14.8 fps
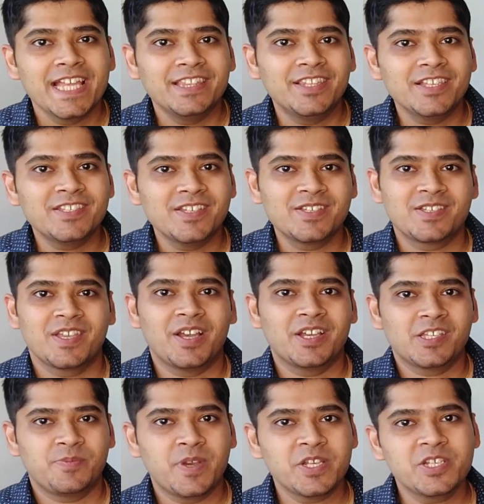this is a
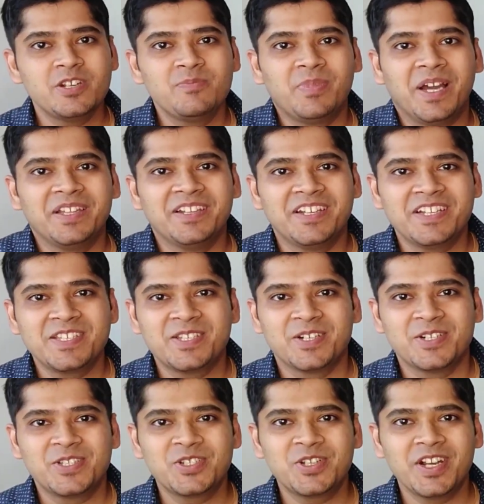special binary
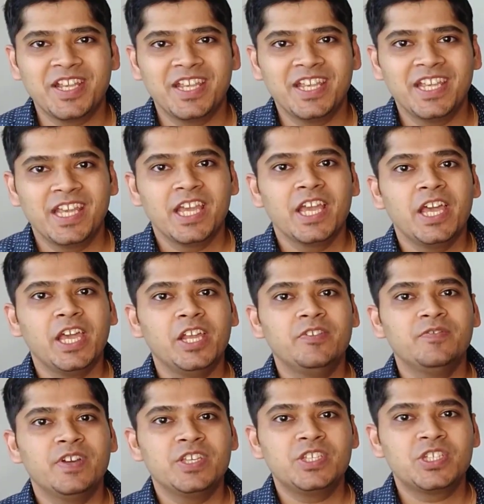search tree
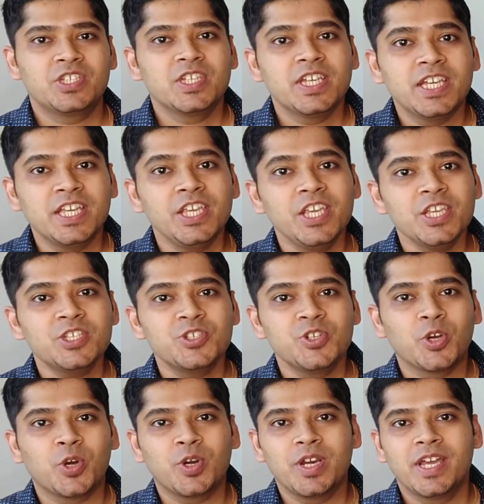in which each
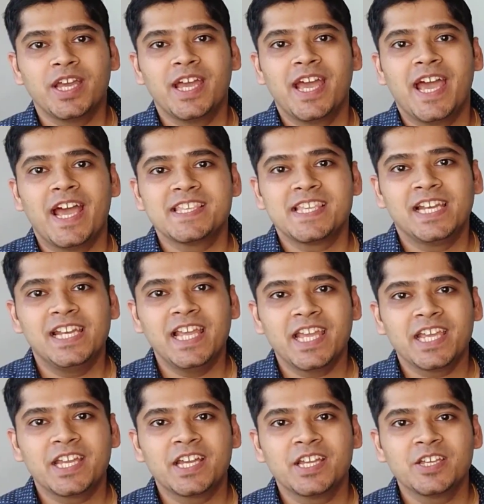node has a
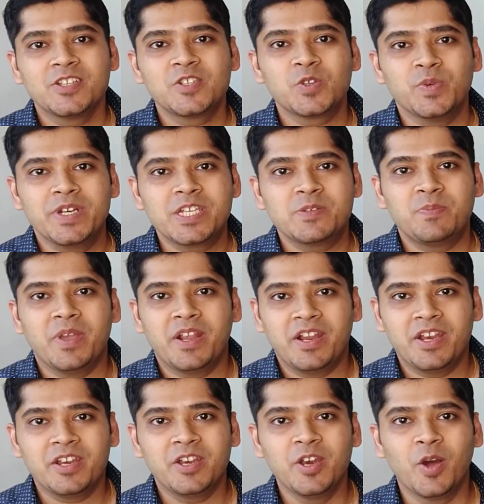link to its
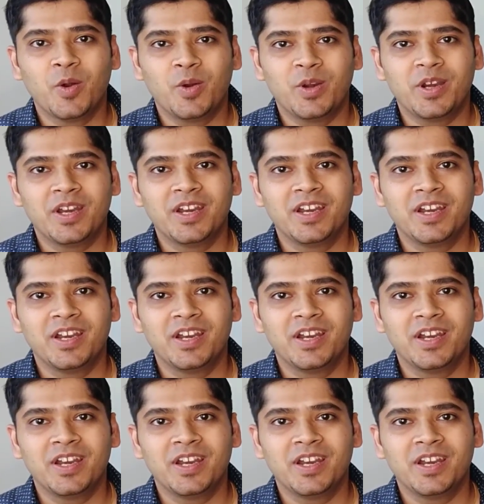parent node.